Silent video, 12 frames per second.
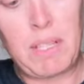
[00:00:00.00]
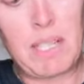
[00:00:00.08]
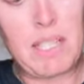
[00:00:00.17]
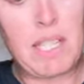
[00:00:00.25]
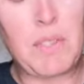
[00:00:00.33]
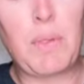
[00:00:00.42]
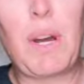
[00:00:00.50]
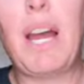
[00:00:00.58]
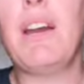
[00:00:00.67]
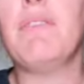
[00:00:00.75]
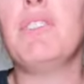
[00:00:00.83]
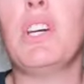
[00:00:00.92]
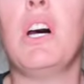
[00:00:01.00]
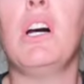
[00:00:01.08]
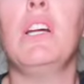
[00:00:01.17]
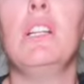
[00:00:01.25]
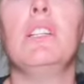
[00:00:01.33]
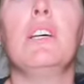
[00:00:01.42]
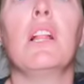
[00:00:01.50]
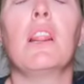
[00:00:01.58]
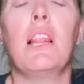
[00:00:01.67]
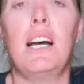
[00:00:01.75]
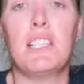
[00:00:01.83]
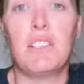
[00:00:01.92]
successful. I have done
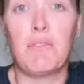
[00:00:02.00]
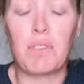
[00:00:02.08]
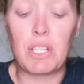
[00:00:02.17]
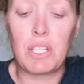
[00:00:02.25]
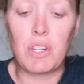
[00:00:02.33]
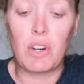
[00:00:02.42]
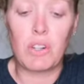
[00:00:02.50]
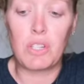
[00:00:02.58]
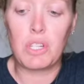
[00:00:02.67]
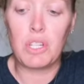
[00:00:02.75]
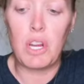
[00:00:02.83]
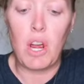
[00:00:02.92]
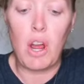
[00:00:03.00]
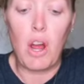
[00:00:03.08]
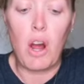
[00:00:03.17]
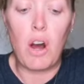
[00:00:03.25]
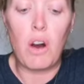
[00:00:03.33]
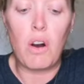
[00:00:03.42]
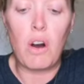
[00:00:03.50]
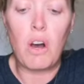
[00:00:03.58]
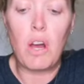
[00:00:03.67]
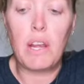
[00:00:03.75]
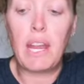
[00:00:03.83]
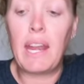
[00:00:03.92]
lots of research
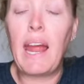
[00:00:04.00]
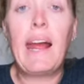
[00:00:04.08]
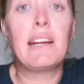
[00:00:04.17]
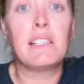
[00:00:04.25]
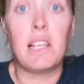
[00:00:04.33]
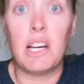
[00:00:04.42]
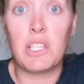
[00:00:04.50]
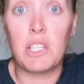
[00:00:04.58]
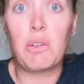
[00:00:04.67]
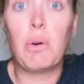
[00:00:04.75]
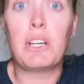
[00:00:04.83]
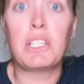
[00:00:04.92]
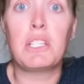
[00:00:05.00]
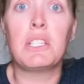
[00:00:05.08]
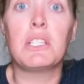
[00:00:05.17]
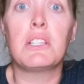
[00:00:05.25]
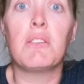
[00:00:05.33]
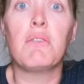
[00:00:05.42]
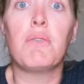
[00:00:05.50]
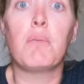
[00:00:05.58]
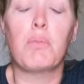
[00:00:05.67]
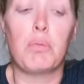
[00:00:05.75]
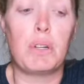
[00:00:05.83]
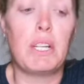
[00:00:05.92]
on and asked lots of questions of
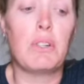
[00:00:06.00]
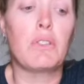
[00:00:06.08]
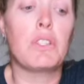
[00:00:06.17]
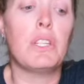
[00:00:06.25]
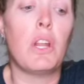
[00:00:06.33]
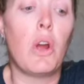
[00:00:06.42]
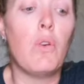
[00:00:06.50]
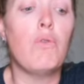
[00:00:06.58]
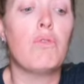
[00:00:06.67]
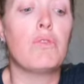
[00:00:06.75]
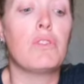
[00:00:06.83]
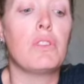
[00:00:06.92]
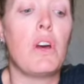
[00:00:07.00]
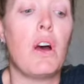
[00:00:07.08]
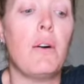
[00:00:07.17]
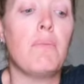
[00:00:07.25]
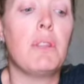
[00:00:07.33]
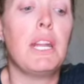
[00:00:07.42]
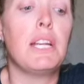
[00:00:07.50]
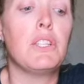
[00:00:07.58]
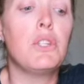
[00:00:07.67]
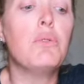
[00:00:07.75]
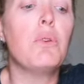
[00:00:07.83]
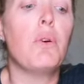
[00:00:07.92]
breeders and owners that I
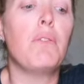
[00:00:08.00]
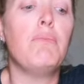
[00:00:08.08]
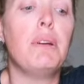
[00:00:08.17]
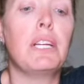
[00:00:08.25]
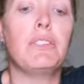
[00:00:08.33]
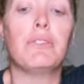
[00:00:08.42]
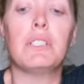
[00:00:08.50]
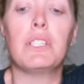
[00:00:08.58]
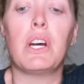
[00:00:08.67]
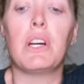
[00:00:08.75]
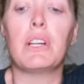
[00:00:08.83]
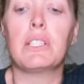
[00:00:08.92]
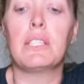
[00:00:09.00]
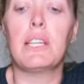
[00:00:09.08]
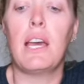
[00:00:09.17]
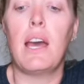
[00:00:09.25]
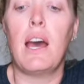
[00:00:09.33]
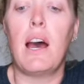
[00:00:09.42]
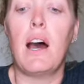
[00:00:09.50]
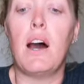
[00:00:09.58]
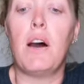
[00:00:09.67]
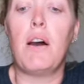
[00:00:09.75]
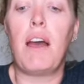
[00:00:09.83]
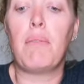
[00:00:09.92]
do know of mandarin ducks,
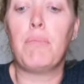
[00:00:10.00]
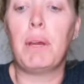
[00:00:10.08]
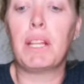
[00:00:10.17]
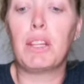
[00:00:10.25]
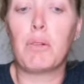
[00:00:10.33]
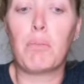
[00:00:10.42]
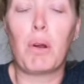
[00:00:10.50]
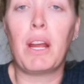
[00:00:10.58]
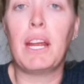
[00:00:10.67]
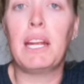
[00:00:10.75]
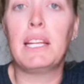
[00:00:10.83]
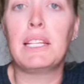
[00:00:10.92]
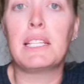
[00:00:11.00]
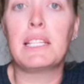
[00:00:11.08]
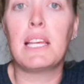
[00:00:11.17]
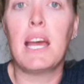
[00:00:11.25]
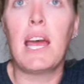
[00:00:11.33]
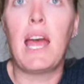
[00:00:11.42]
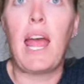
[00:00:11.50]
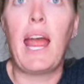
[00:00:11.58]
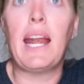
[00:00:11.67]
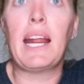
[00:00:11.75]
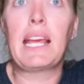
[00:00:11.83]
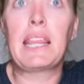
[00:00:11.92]
have picked their brains,
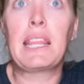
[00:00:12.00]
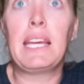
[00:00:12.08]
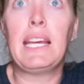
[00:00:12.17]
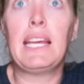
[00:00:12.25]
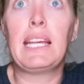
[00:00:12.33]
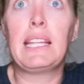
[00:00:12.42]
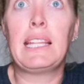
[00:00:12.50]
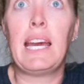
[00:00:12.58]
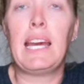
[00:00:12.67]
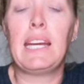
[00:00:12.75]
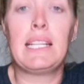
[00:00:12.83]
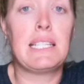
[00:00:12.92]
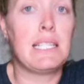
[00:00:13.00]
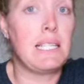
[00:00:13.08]
and I think that